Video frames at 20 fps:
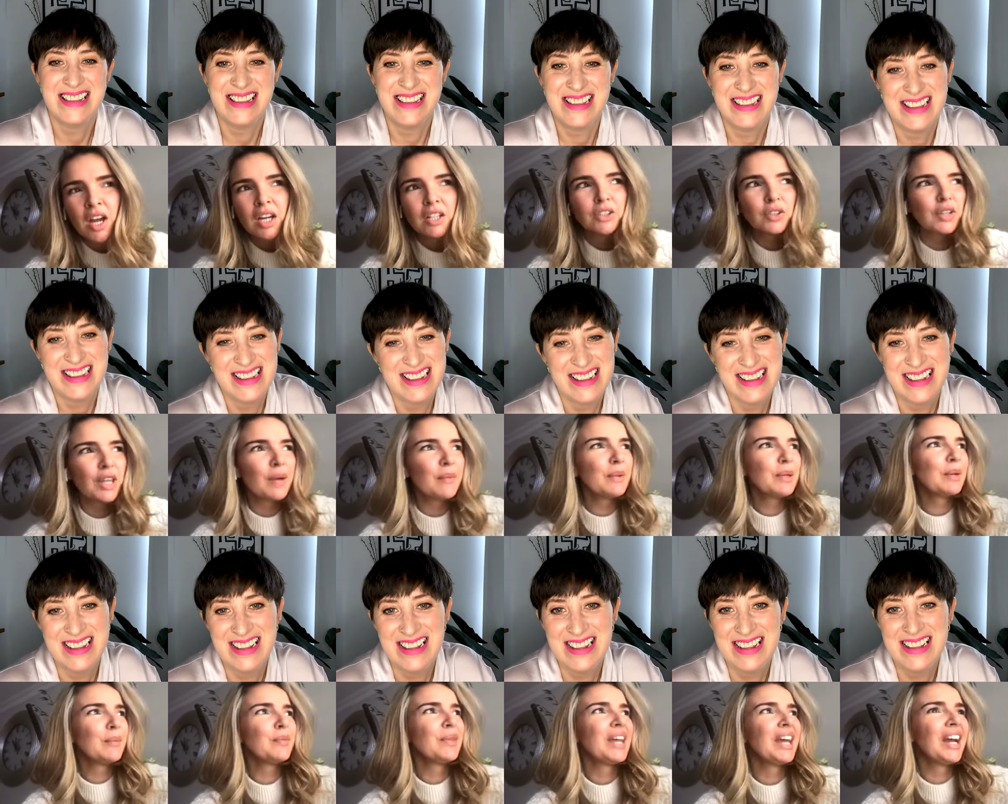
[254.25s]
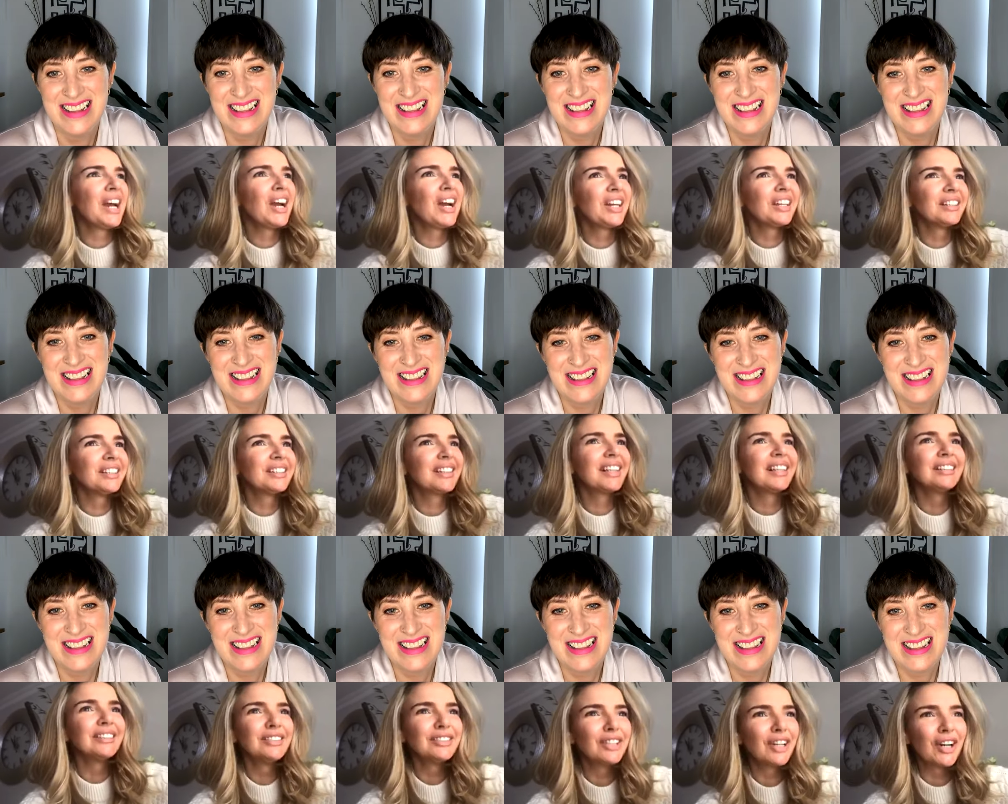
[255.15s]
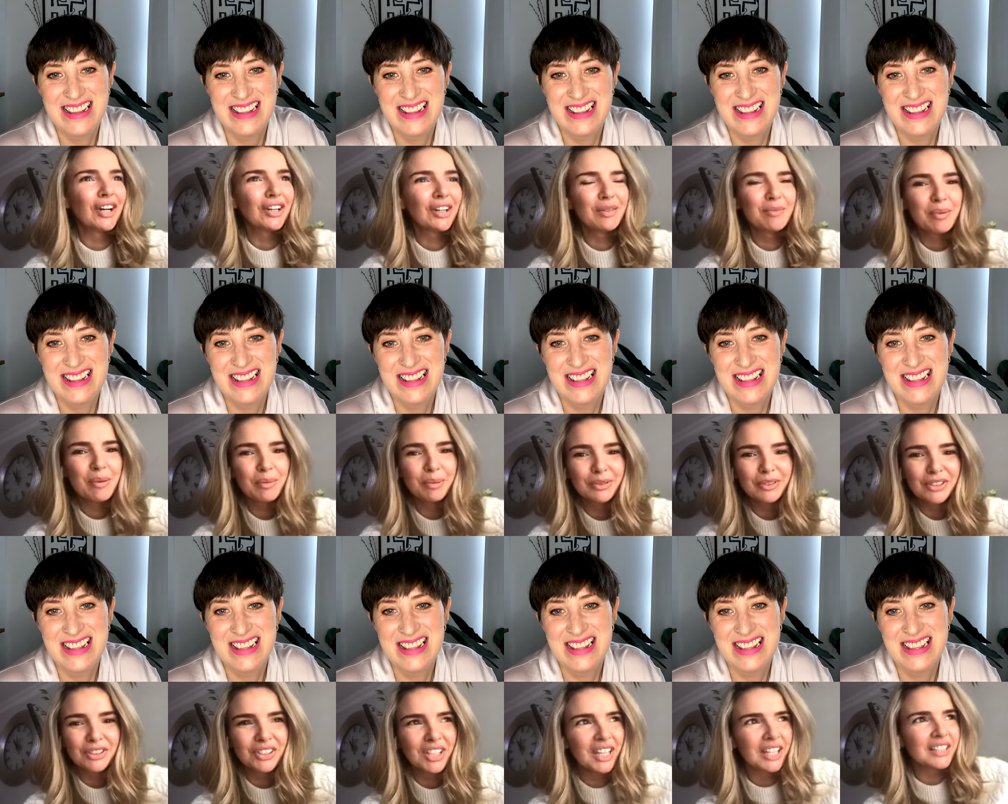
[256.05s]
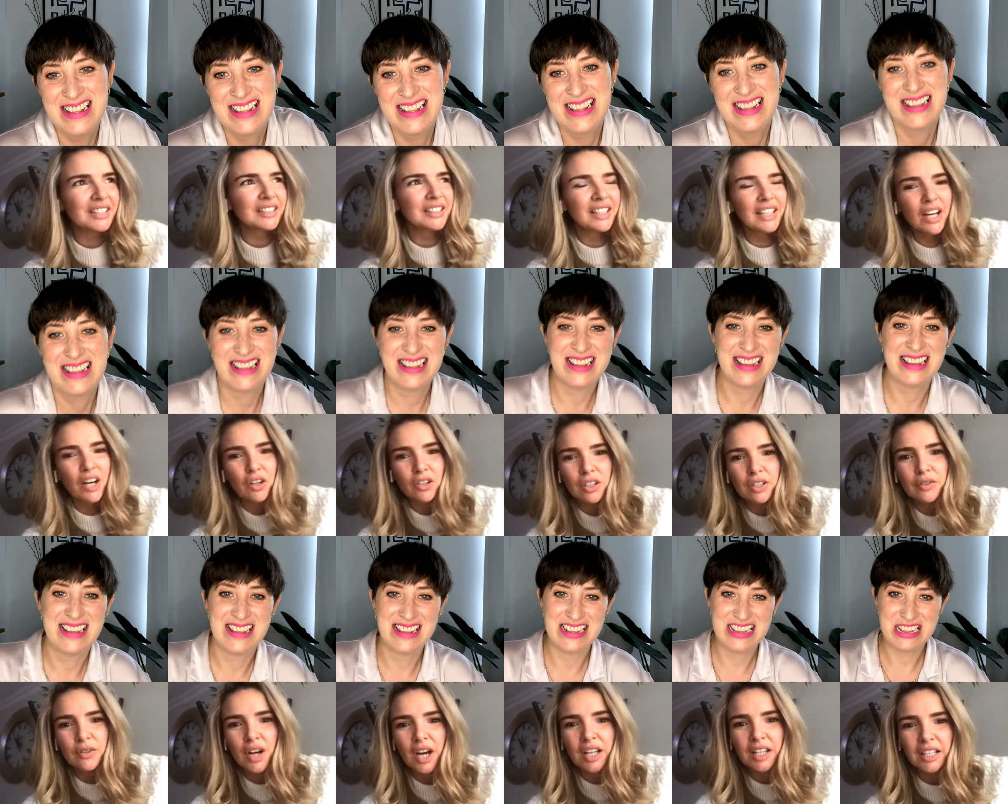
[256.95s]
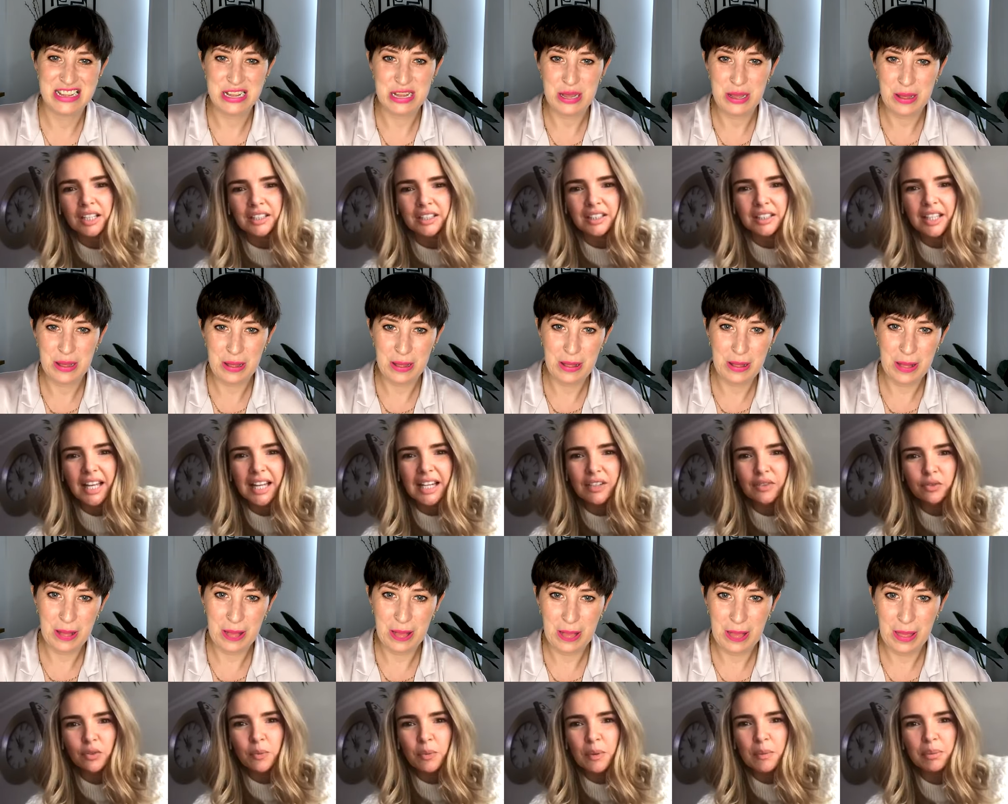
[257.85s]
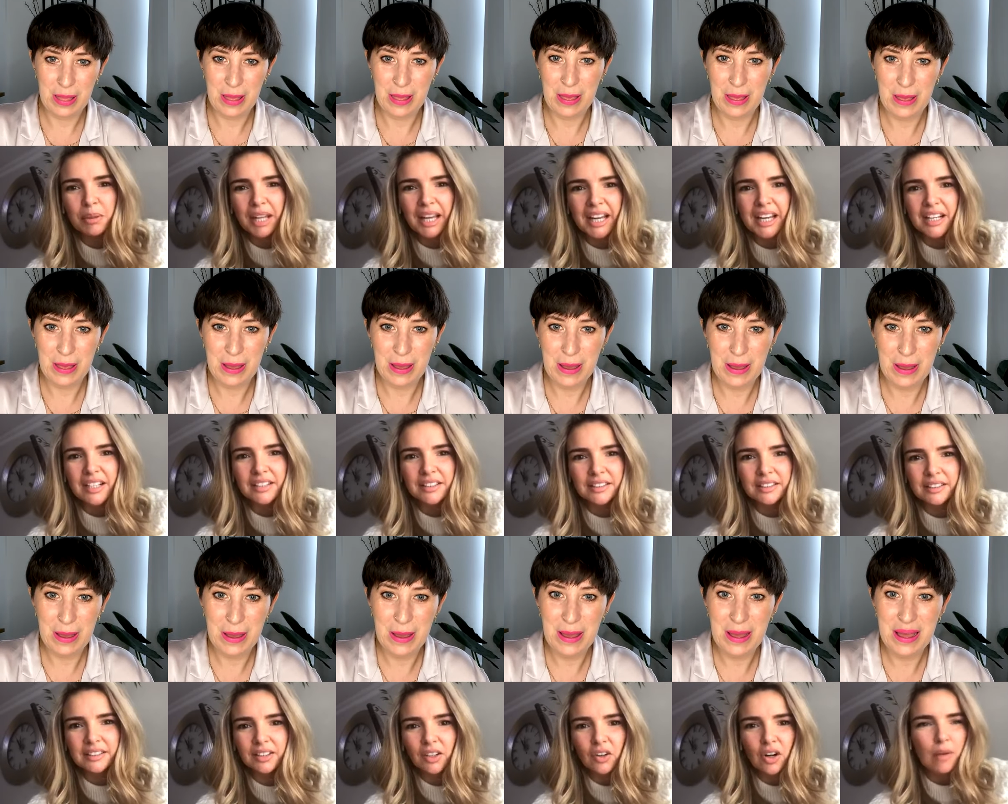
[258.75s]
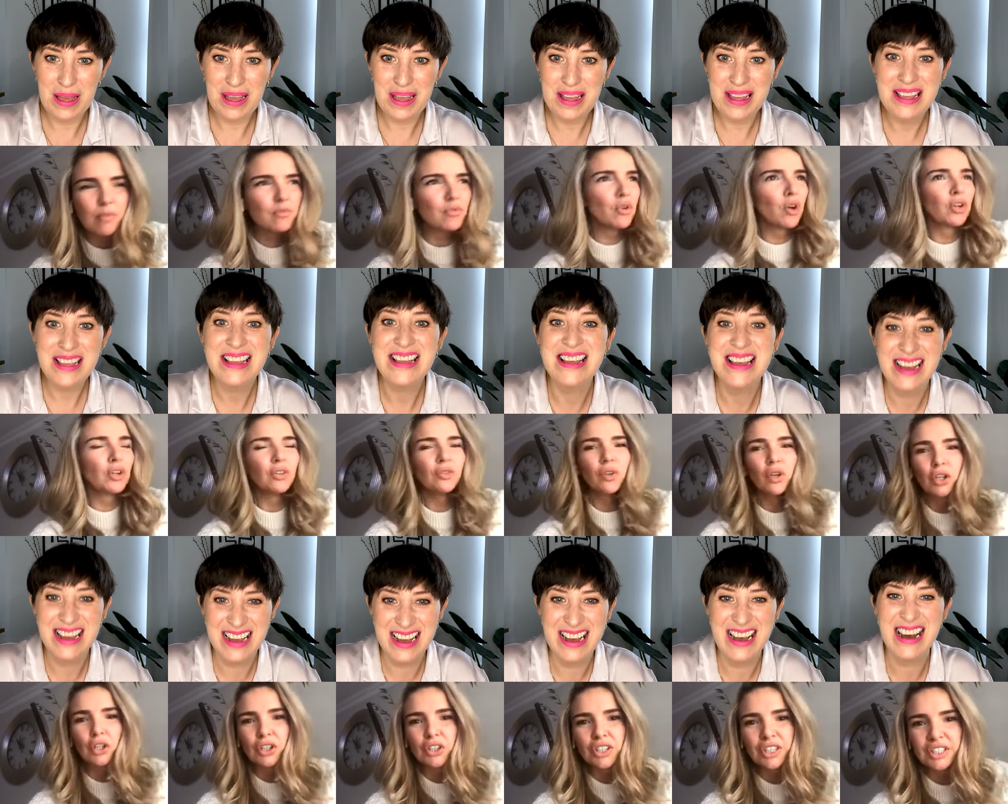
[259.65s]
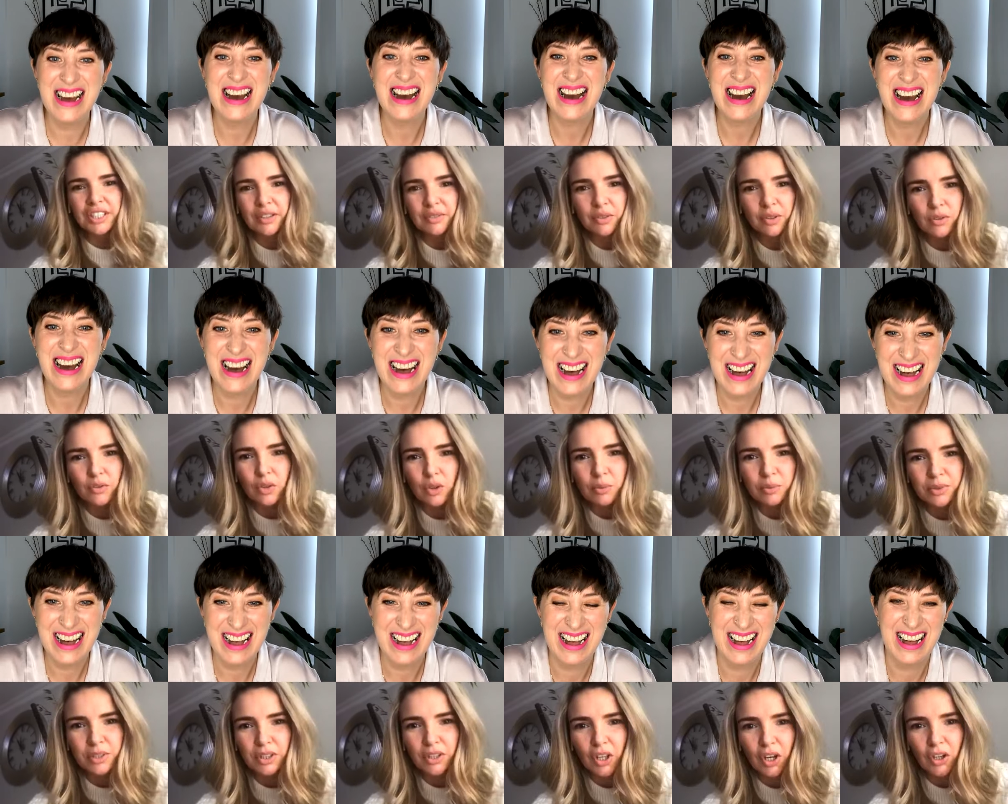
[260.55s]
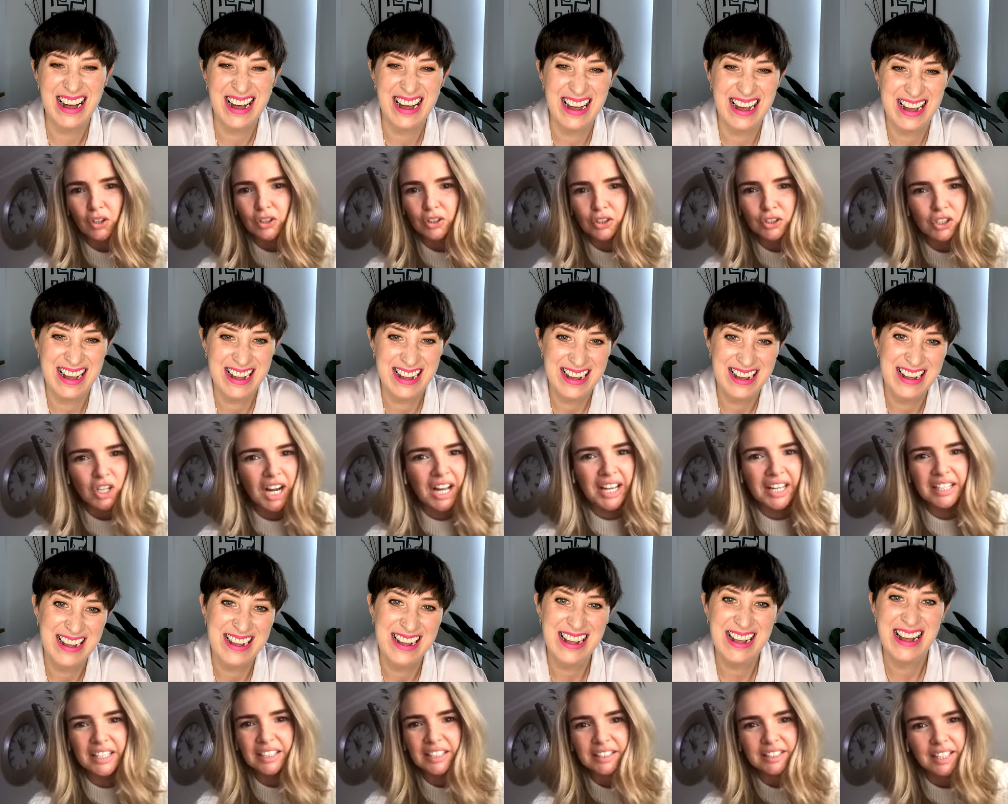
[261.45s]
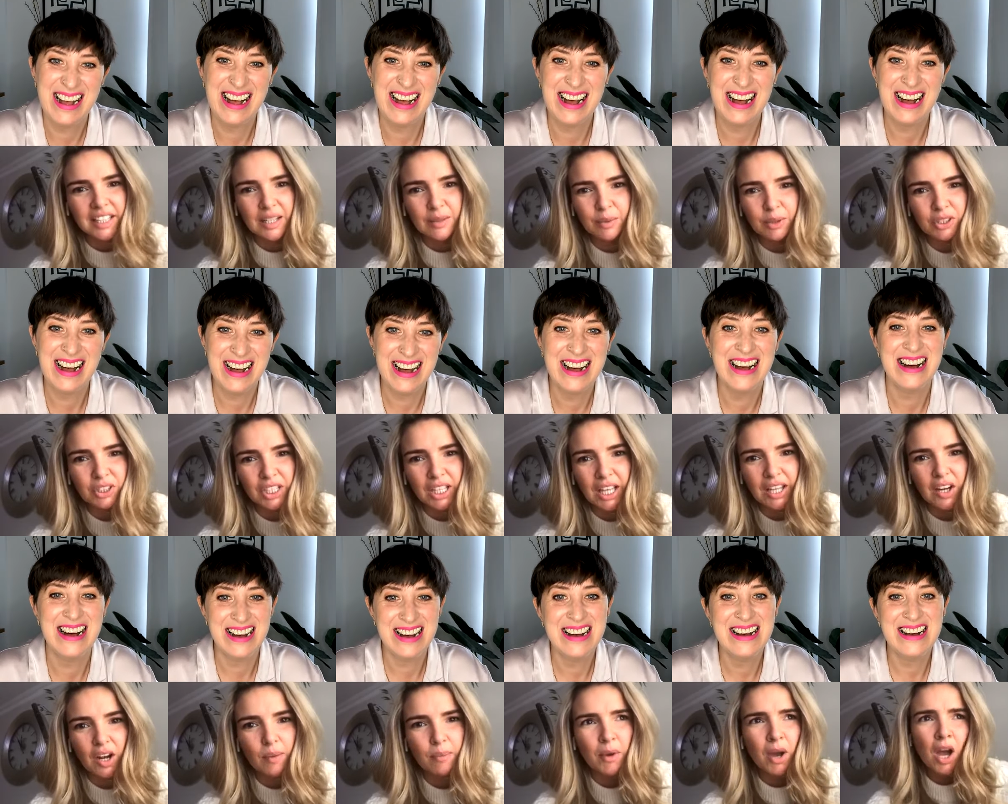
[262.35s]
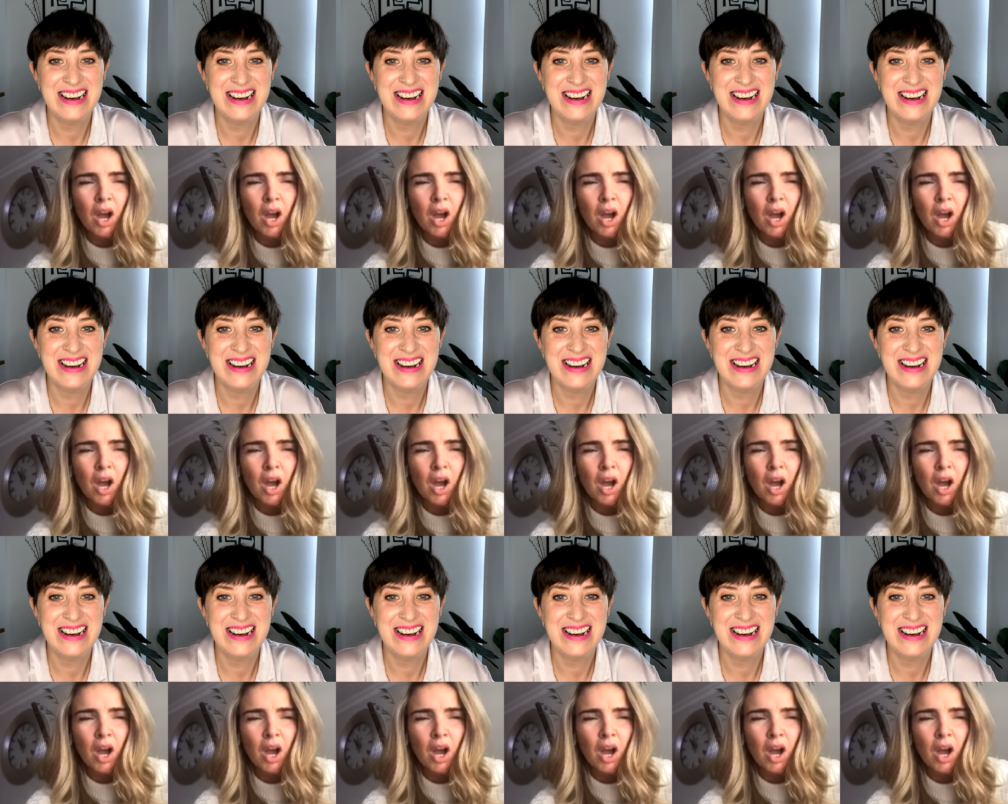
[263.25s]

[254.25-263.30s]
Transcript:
Speaker 1: So then when I'm there and it's getting dark and people just can't see, or you've got like the light from the blinds, or I'm running around to different rooms in the house trying to see where's lit up,